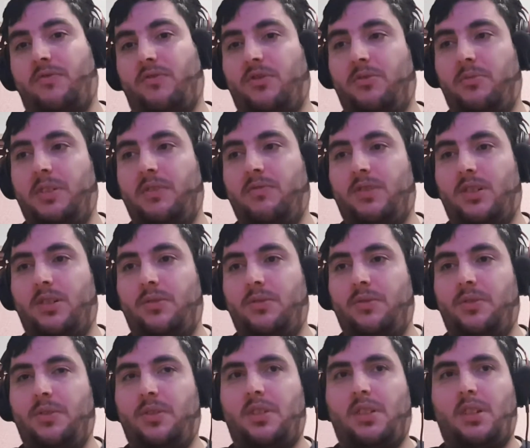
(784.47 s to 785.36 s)
Ruby
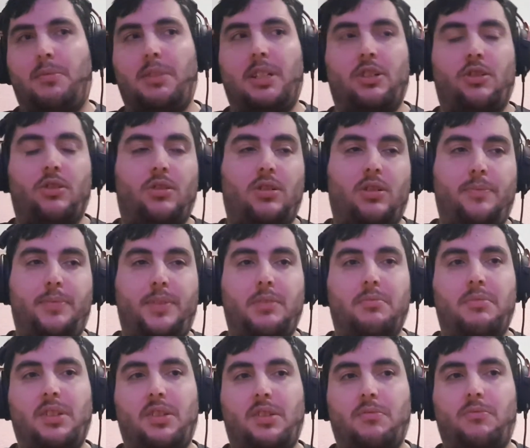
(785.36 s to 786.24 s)
Rose. I mean, her
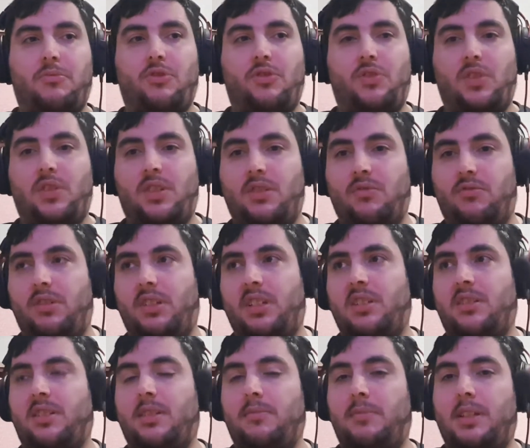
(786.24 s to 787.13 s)
optimism would still
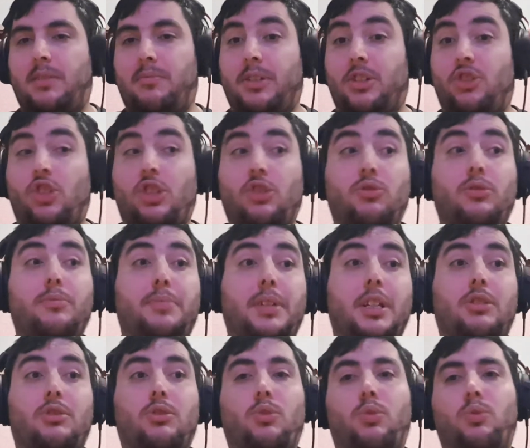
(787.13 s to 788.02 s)
get to me, but she would be
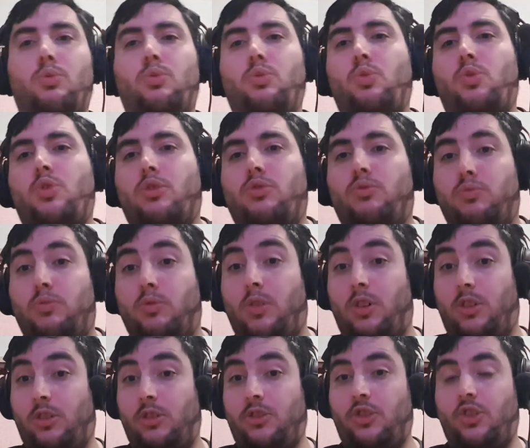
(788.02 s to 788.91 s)
cool to
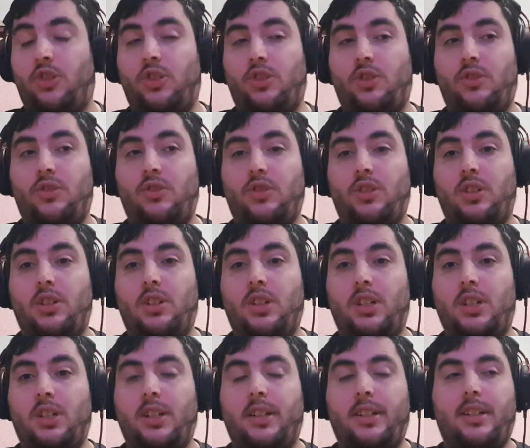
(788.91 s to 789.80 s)
watch.
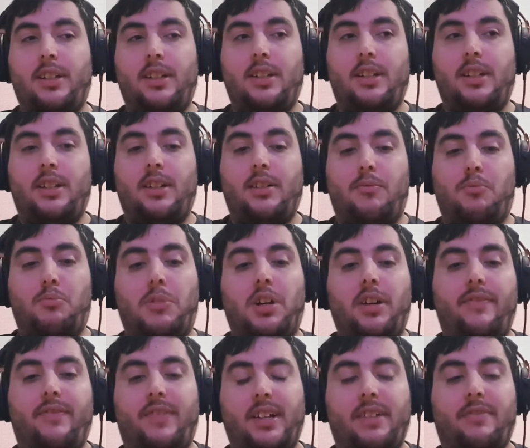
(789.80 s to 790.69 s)
My
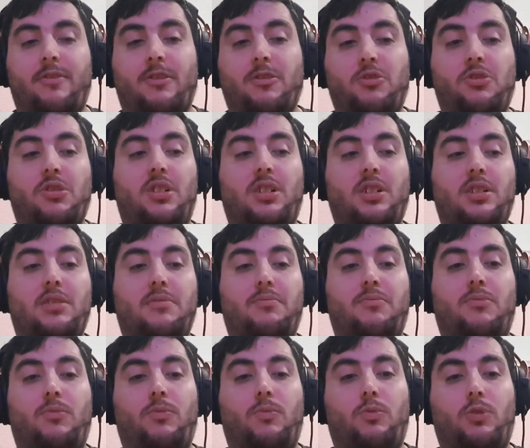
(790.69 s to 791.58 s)
favourite
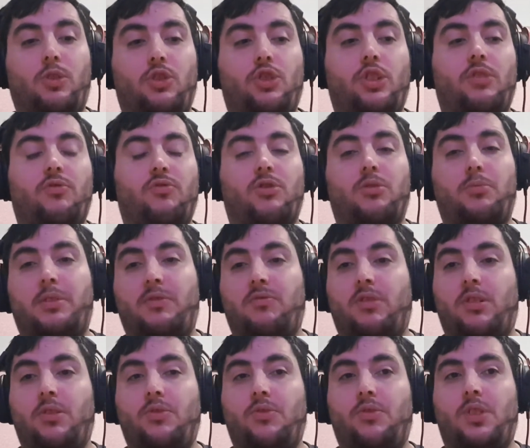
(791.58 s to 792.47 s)
time watching Ruby
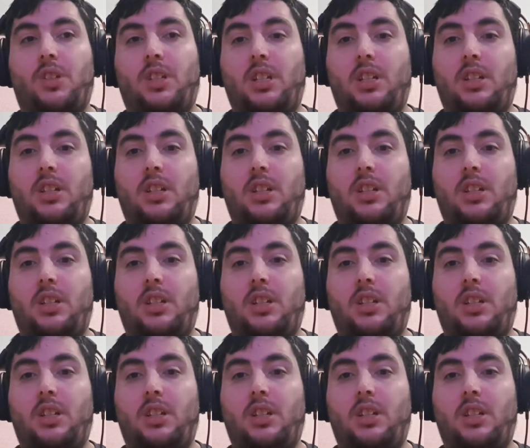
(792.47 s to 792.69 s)
Rose